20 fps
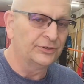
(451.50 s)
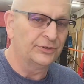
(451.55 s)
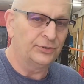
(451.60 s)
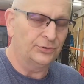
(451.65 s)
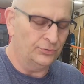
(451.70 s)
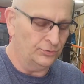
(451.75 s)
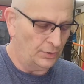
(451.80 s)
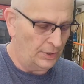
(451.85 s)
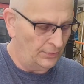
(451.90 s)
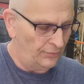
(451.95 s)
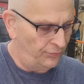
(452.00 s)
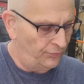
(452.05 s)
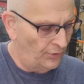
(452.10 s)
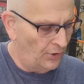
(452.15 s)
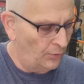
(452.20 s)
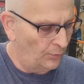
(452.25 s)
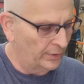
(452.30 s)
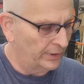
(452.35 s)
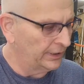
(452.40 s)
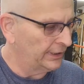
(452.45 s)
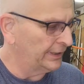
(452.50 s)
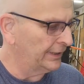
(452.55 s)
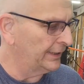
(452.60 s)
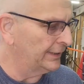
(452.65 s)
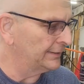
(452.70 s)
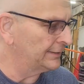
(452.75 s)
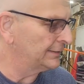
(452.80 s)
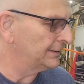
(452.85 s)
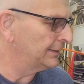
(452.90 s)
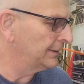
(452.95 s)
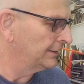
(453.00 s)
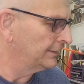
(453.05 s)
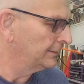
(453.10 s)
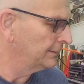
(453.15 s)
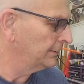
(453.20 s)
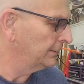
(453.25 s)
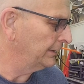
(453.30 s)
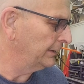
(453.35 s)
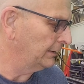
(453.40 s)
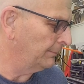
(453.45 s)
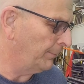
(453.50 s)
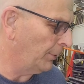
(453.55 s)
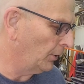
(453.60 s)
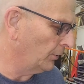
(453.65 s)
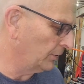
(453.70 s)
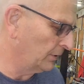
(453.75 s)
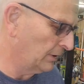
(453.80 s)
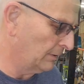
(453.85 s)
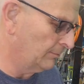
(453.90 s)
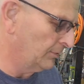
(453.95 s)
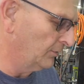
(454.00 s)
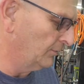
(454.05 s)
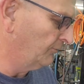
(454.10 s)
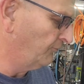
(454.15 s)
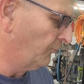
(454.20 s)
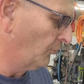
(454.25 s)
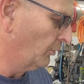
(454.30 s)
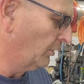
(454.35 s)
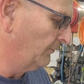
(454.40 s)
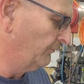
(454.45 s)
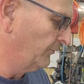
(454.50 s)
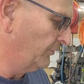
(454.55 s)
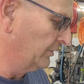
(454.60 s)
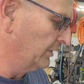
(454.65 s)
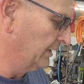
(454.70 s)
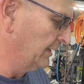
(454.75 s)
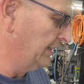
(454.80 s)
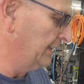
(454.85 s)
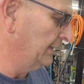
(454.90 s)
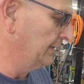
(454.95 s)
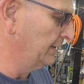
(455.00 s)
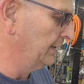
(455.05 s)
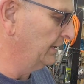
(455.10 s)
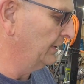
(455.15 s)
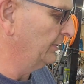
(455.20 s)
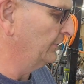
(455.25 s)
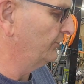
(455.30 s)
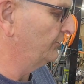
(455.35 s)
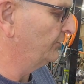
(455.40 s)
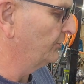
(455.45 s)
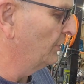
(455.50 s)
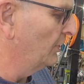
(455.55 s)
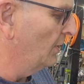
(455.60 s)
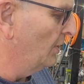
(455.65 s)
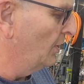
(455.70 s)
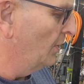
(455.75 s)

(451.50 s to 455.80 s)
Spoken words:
to throw in it, and the part number, before I forget, is